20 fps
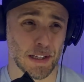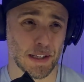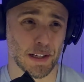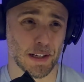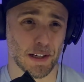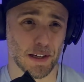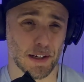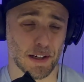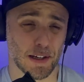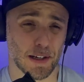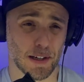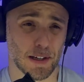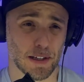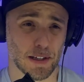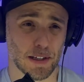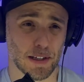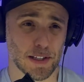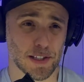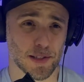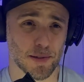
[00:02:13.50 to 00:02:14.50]

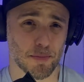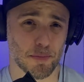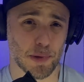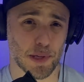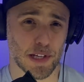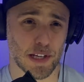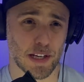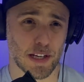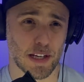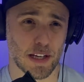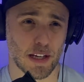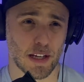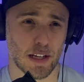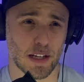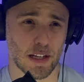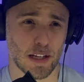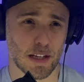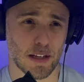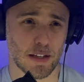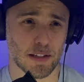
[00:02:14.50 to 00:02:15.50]
It's going
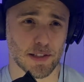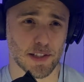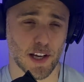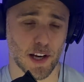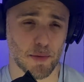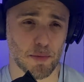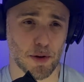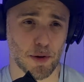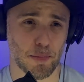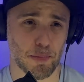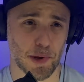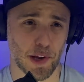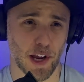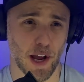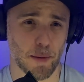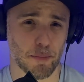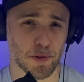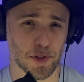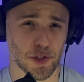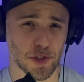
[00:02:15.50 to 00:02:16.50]
to be a big
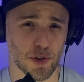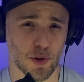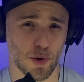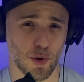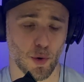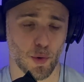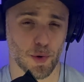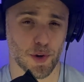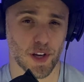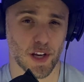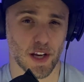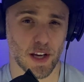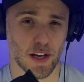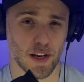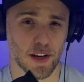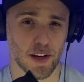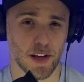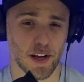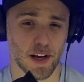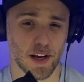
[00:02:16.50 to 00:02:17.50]
episode,
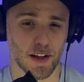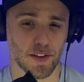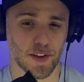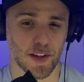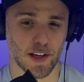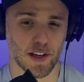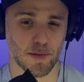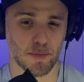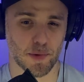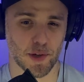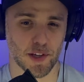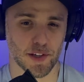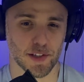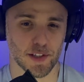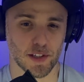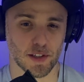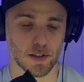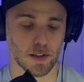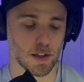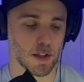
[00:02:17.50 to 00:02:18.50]
and I think I'm
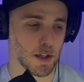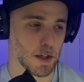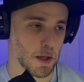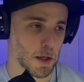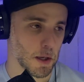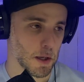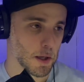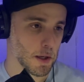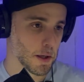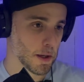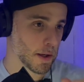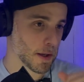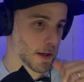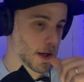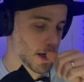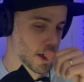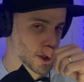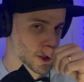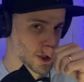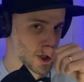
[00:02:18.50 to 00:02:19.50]

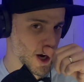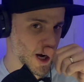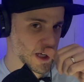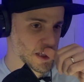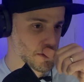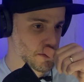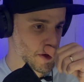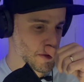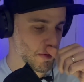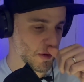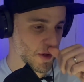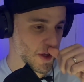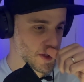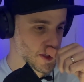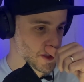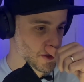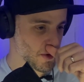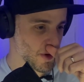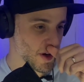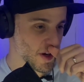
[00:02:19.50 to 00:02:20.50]
gonna shock some people on
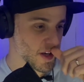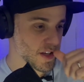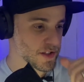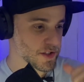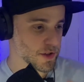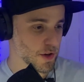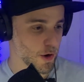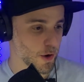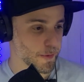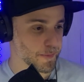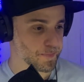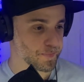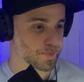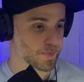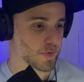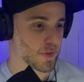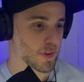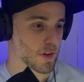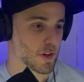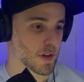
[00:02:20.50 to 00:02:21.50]
this one. So
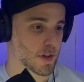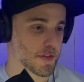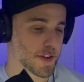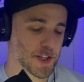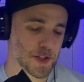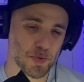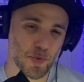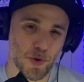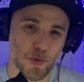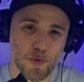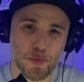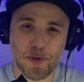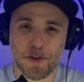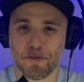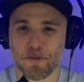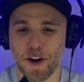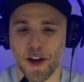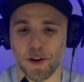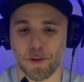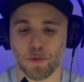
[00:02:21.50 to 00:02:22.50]
this one will be
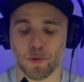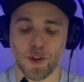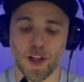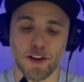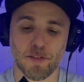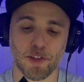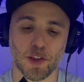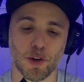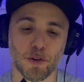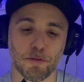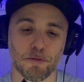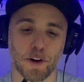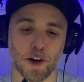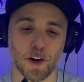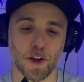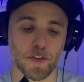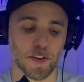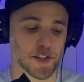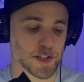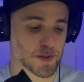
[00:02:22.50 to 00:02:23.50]
fun. We'll have a little fun
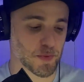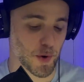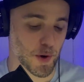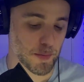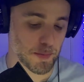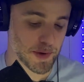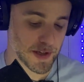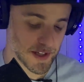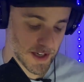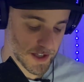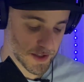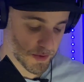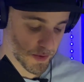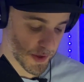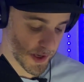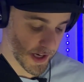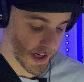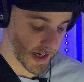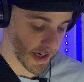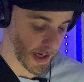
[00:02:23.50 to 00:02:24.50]
on this one because we're
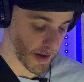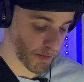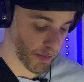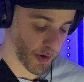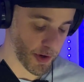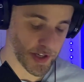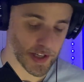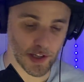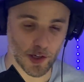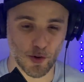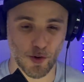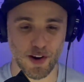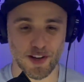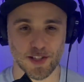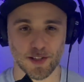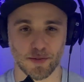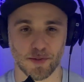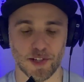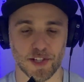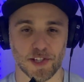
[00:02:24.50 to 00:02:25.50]
gonna get pretty
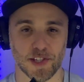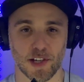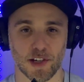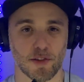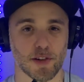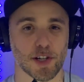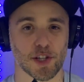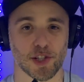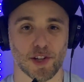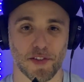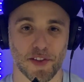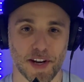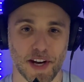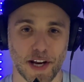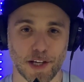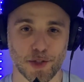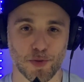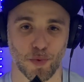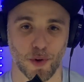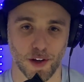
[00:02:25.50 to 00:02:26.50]
aggressively serious on the
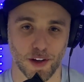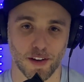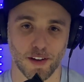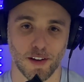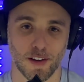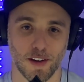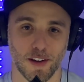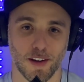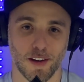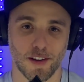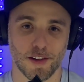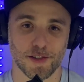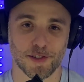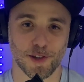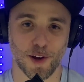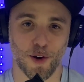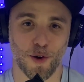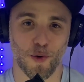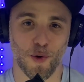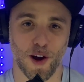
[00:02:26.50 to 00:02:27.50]
next one.
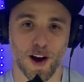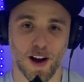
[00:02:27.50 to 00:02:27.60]
So